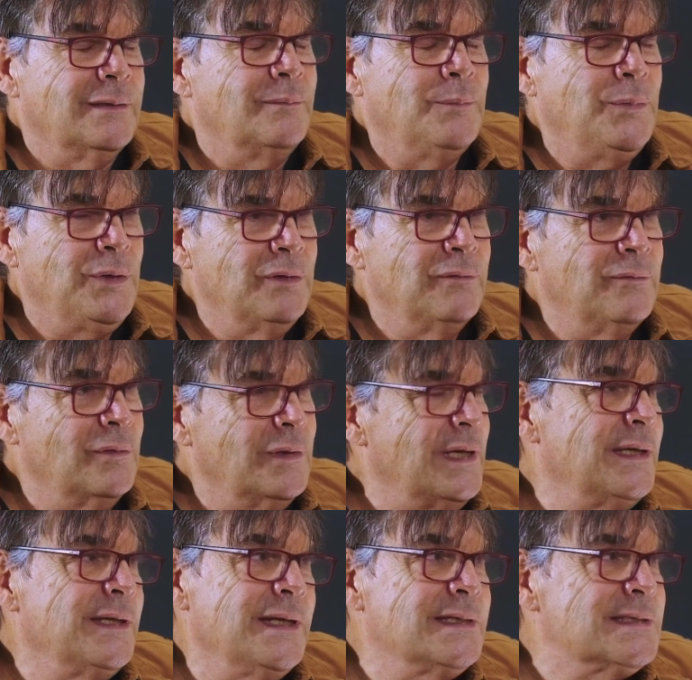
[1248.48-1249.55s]
beautiful.
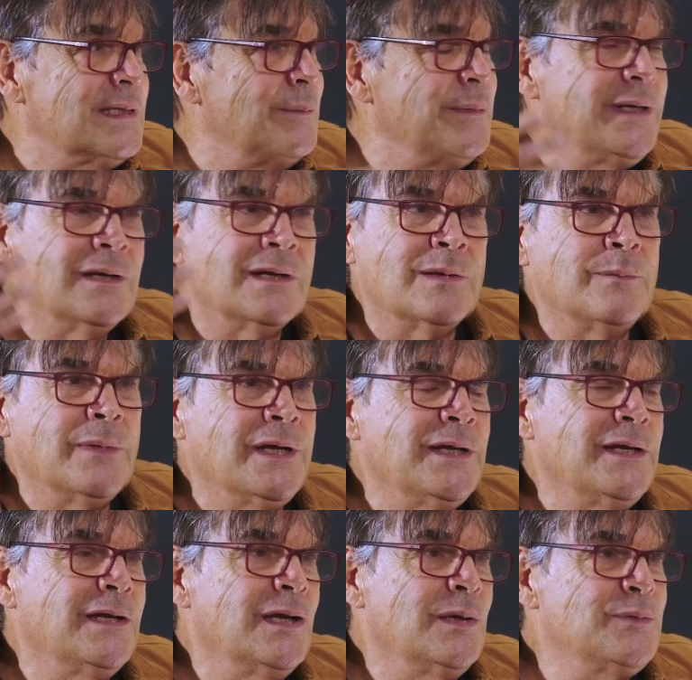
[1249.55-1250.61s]
And then somebody like
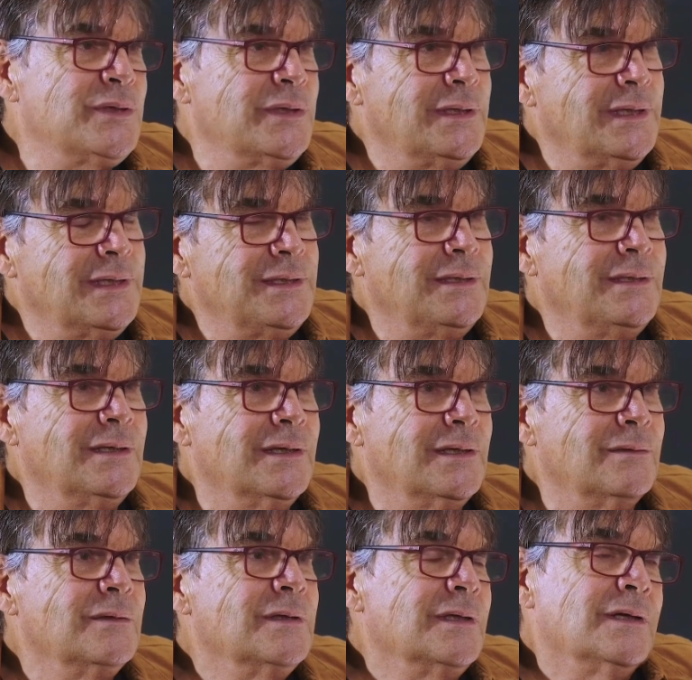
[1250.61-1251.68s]
Maggie Loubser that, you
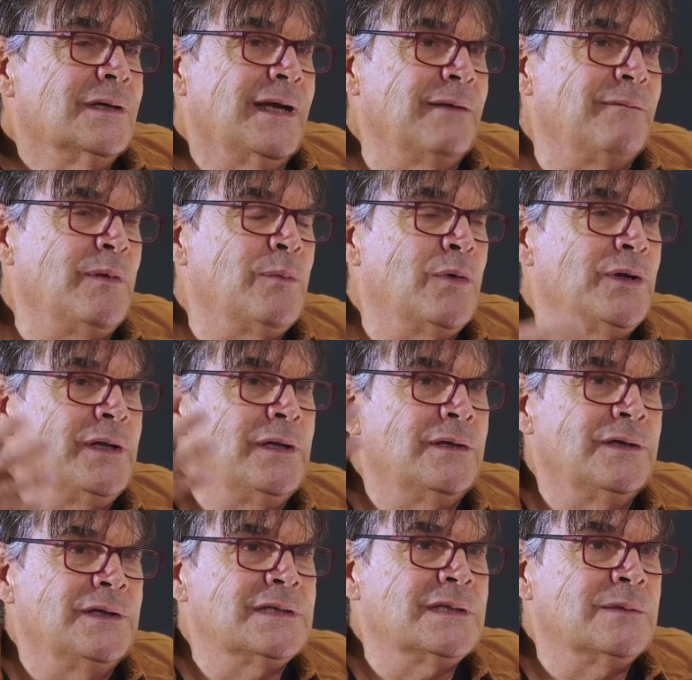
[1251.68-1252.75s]
know, everybody
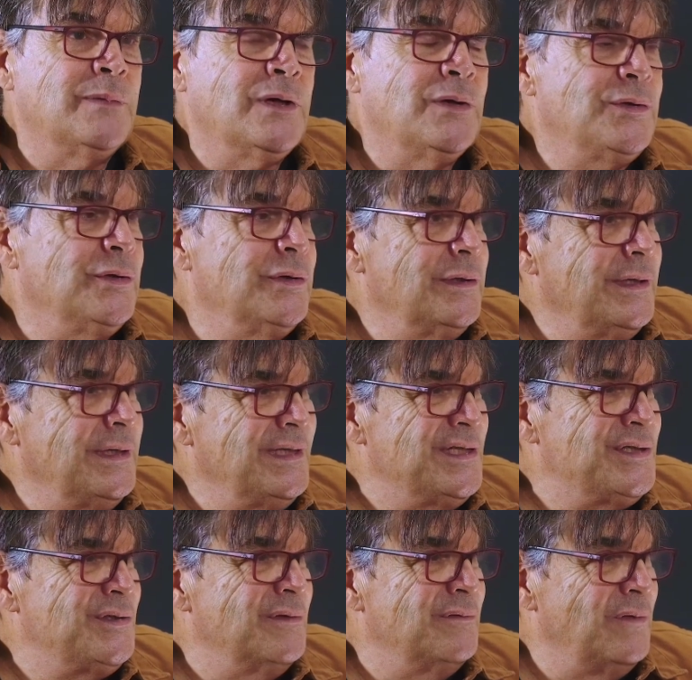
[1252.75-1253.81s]
learns about her in
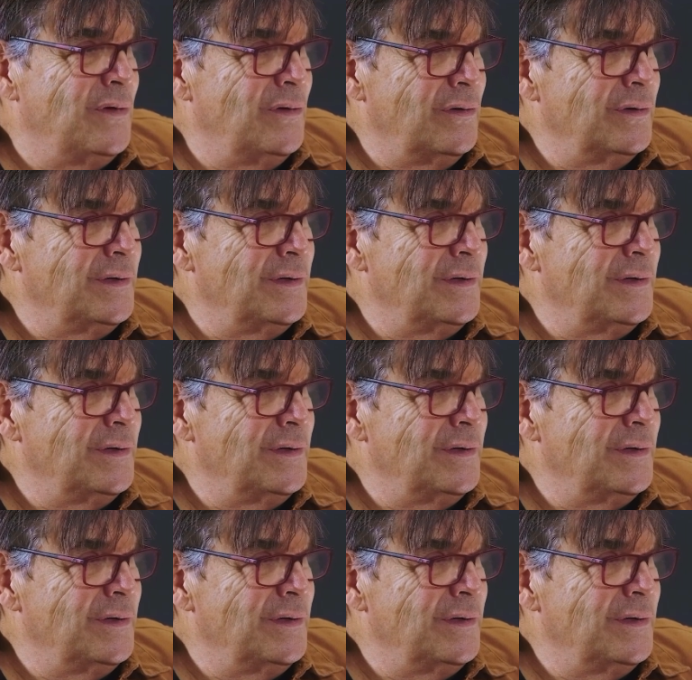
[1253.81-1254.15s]
history of art.